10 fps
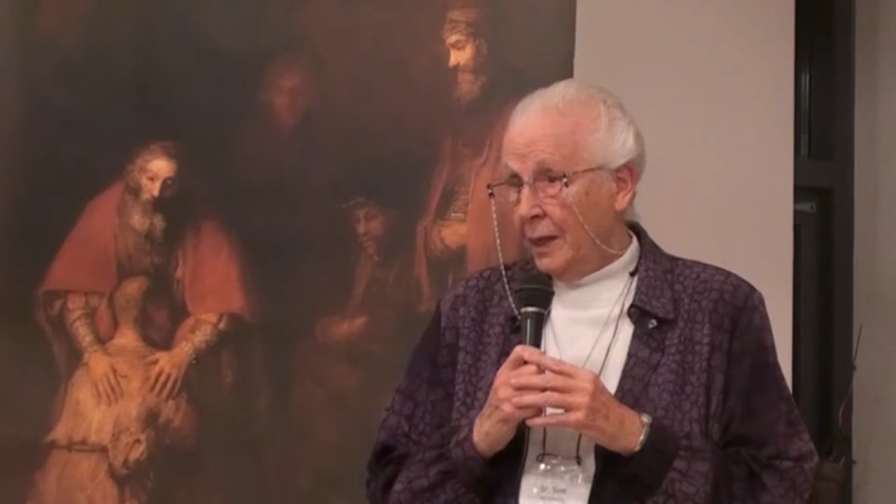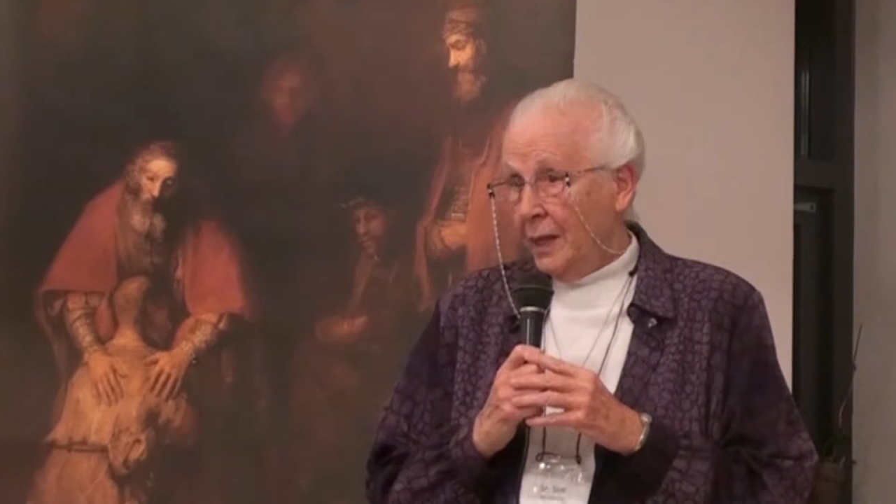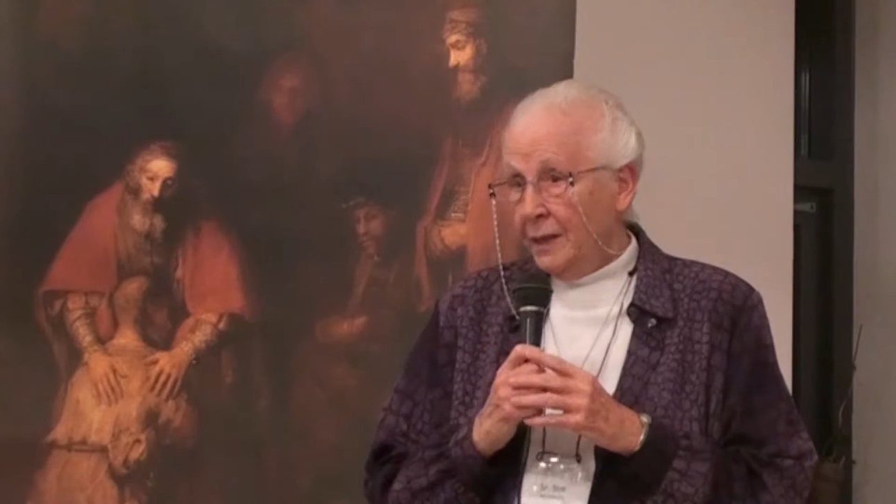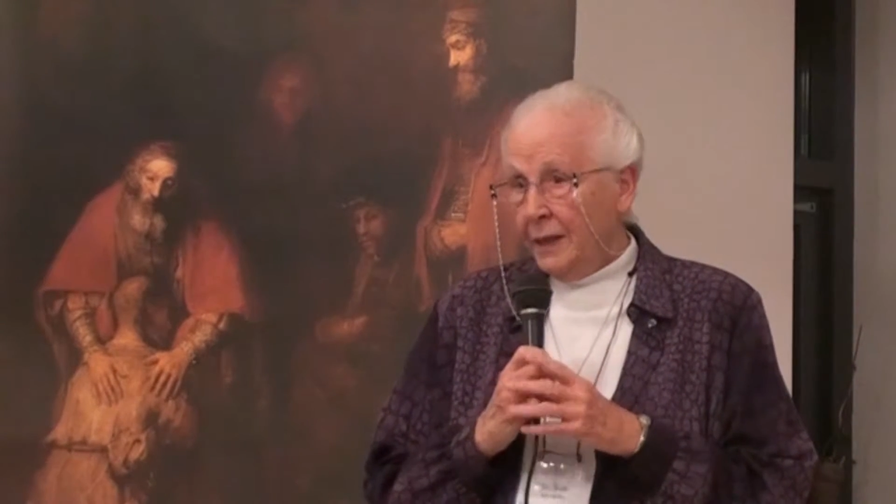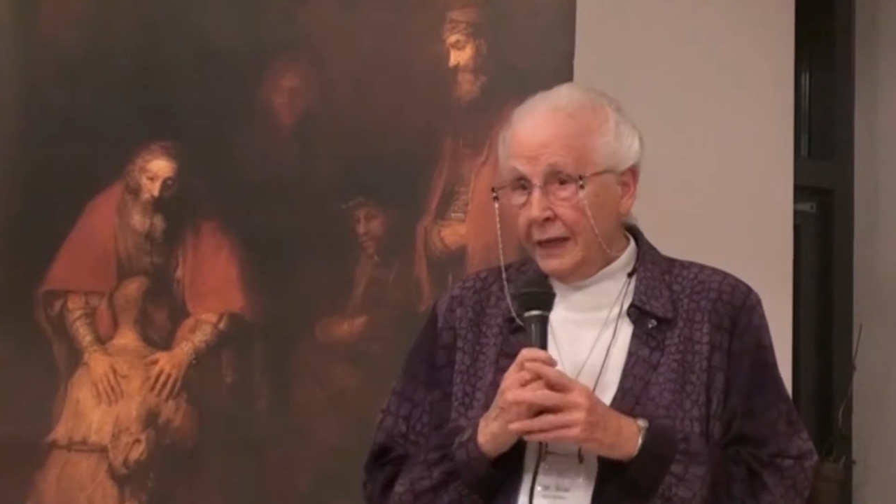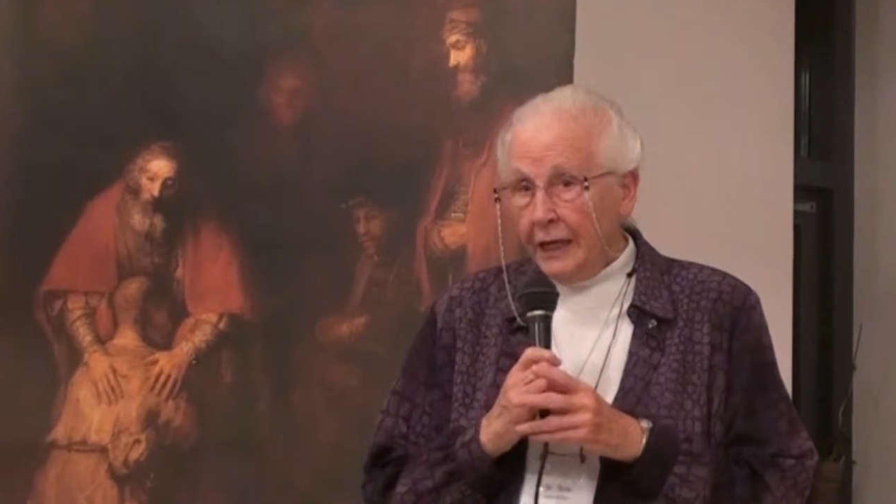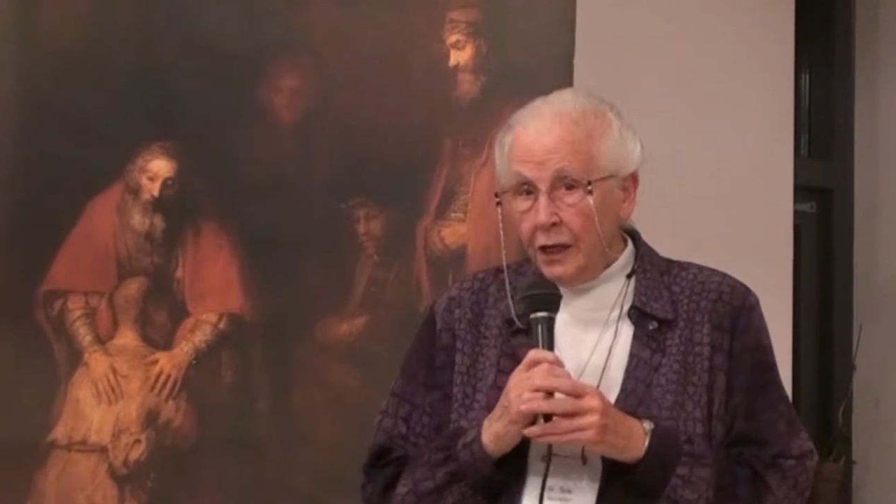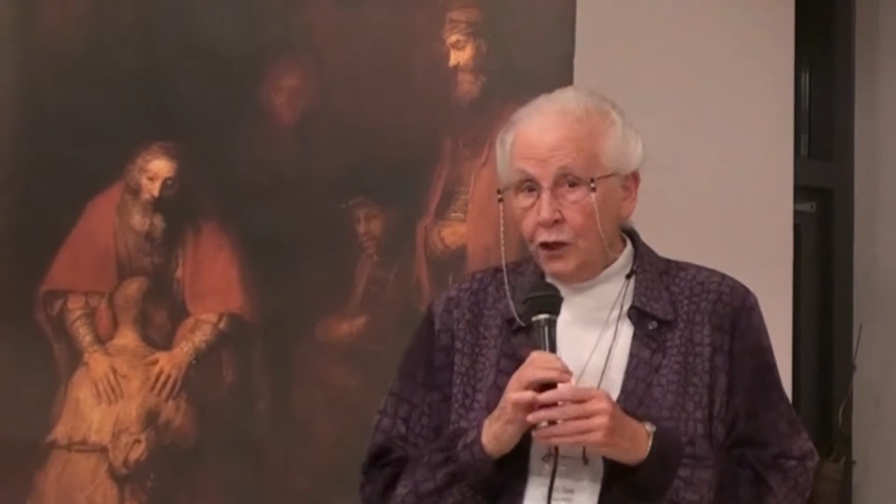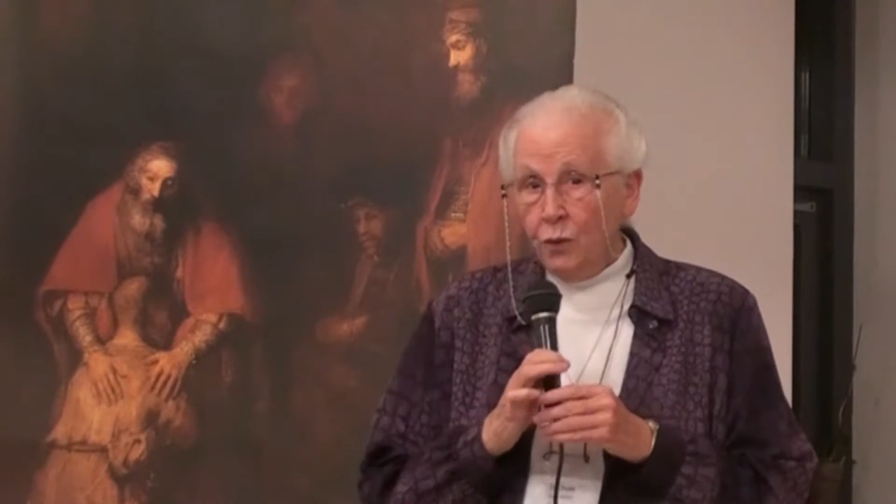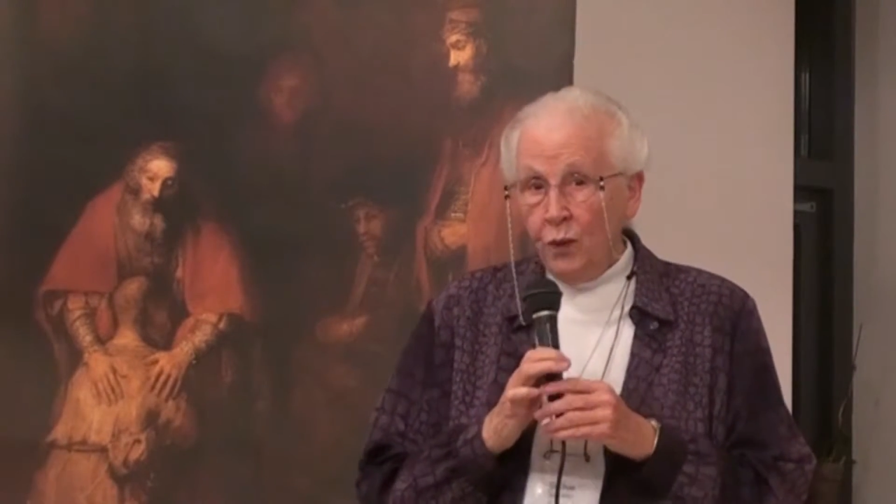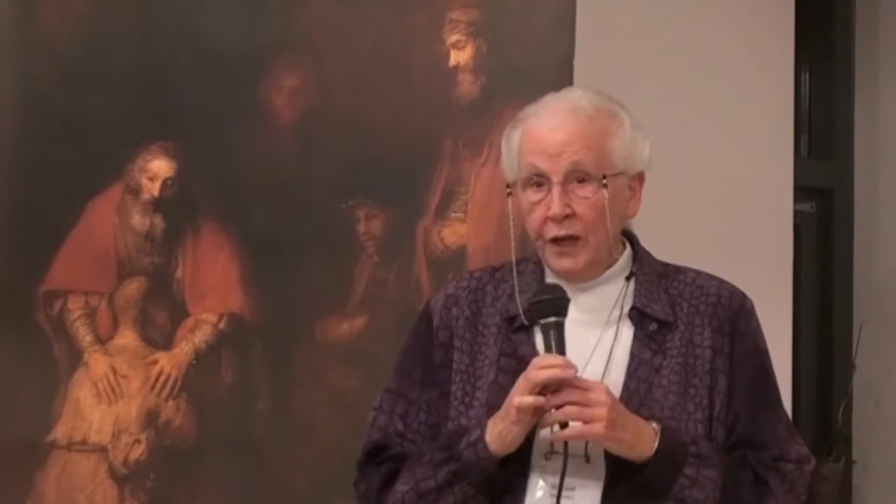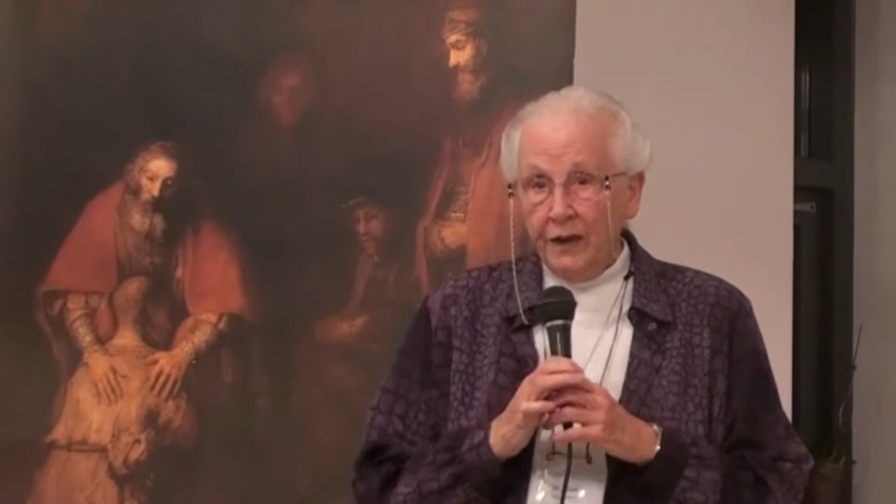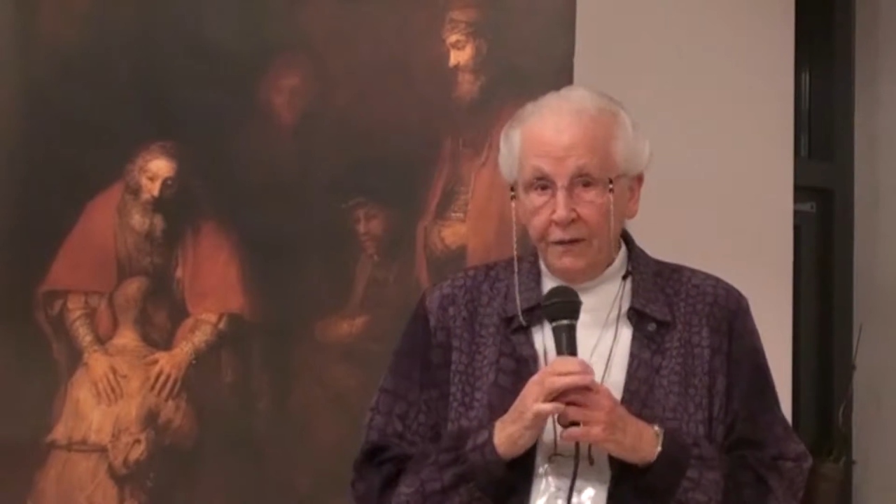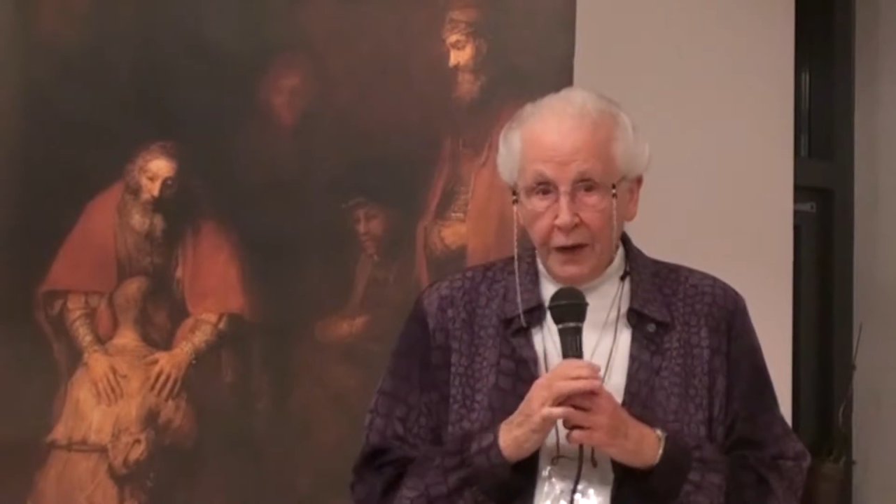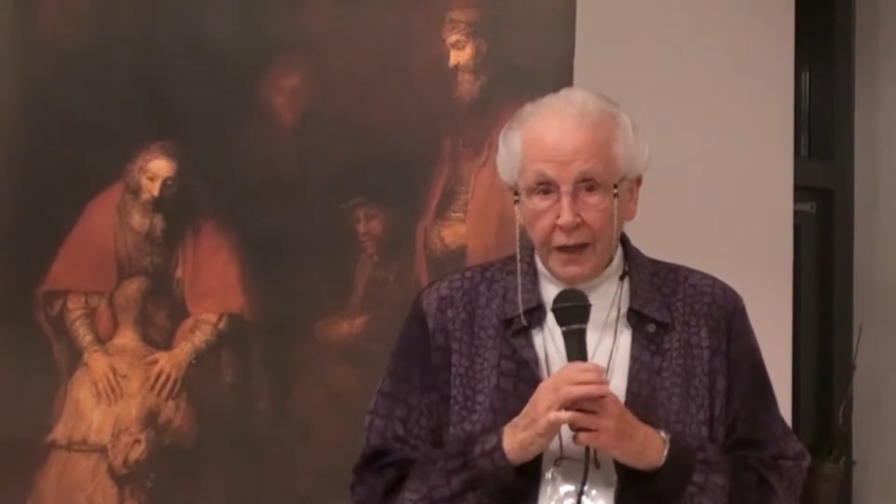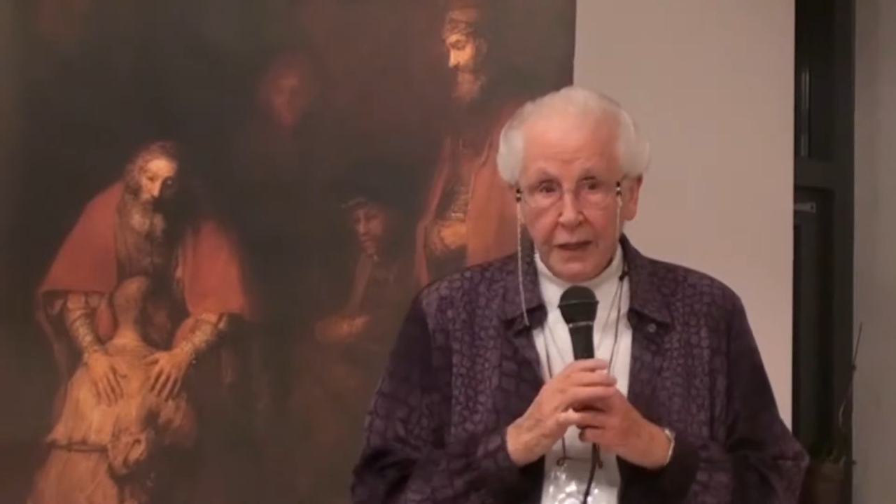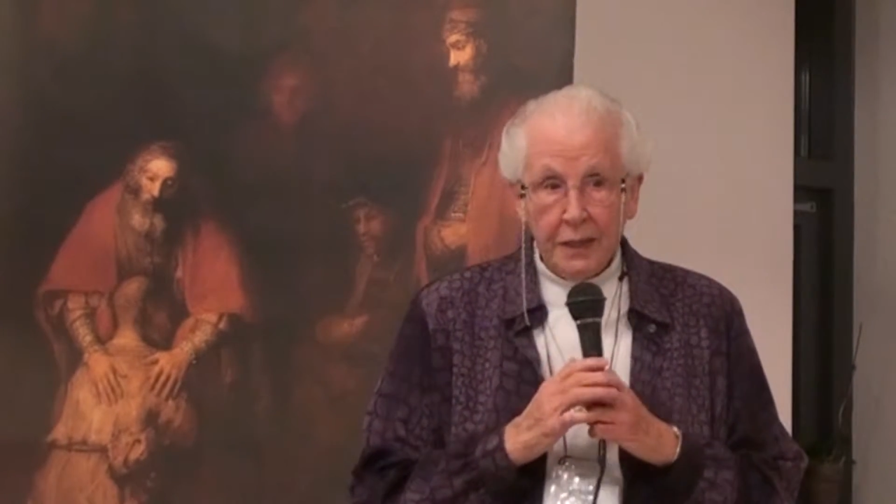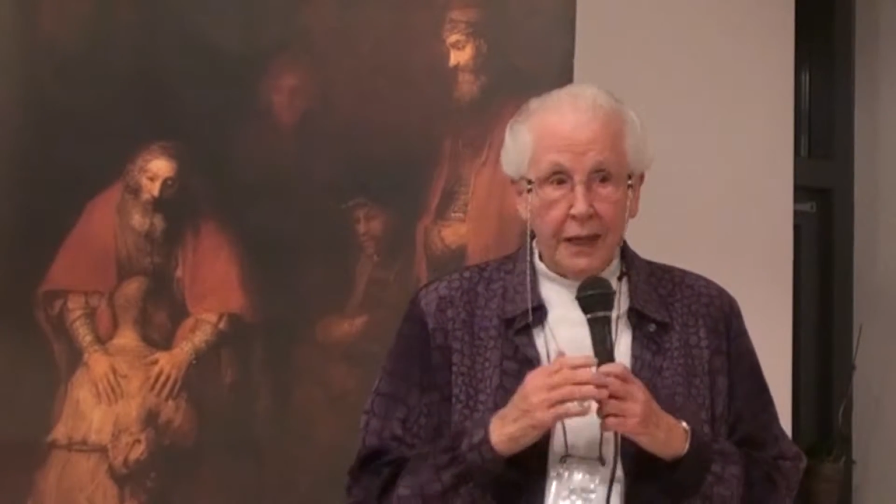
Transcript: That each one of us